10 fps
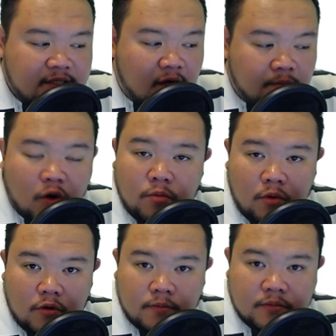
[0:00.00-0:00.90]

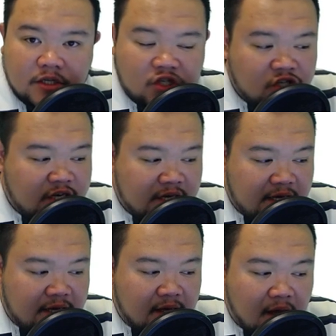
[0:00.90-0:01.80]
ExxonMobil,
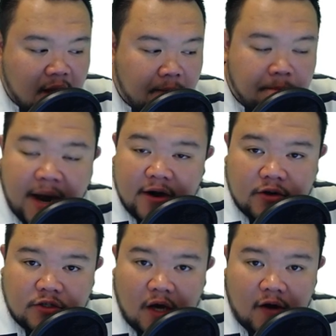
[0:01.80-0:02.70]
GE,
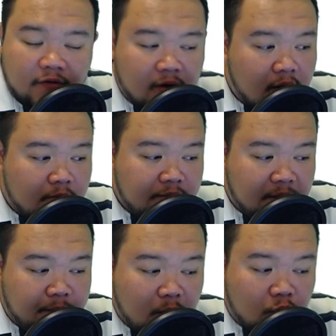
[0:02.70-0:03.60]
Microsoft,
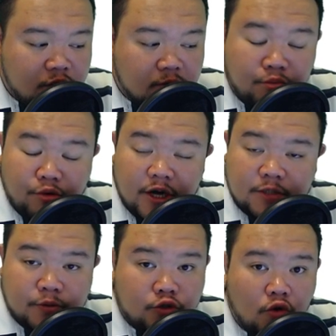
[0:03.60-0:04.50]
BP, which is
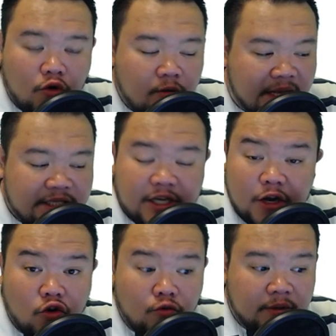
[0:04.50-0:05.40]
British Petroleum,
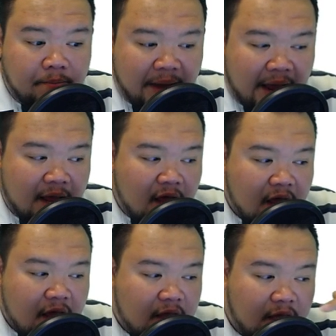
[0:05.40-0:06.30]
and Citigroup, the
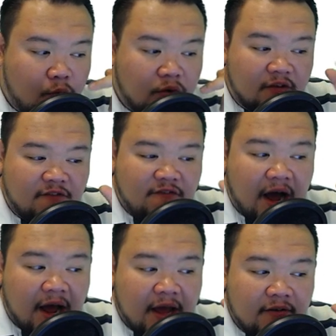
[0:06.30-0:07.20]
bank. They were the
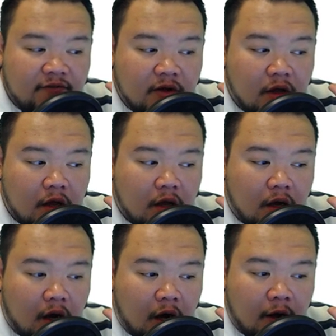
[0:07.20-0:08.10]
five
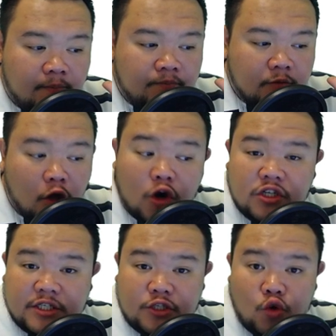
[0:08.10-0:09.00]

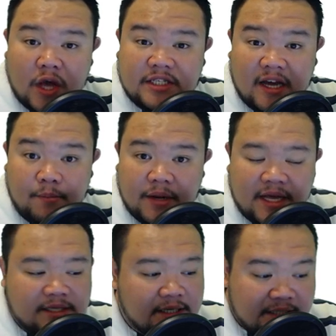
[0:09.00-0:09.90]
um, largest US
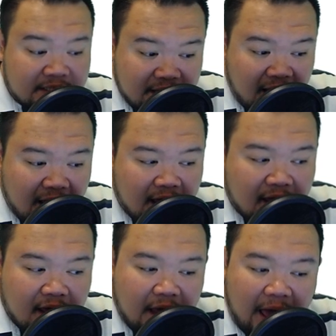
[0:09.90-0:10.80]
companies.
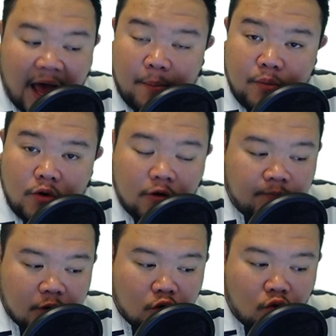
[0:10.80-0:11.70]
Today,
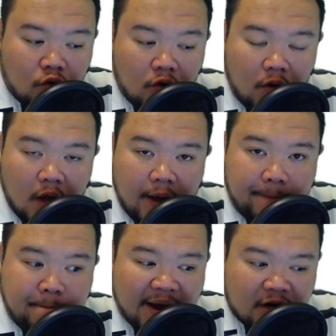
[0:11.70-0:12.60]
Apple,
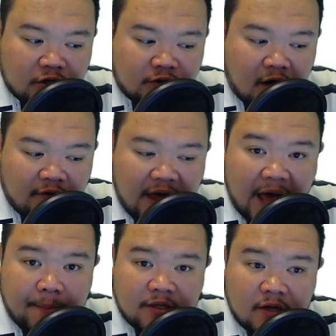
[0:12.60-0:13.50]
Google,
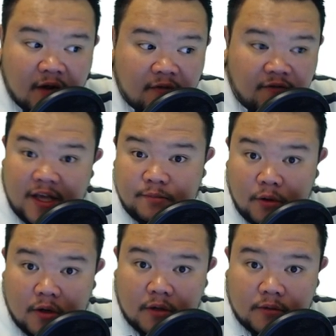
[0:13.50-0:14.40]
Microsoft, Amazon, and
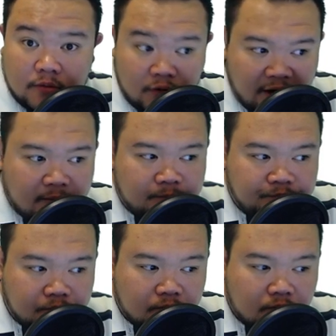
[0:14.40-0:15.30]
Facebook,
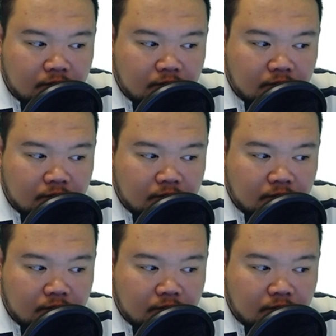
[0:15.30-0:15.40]
right?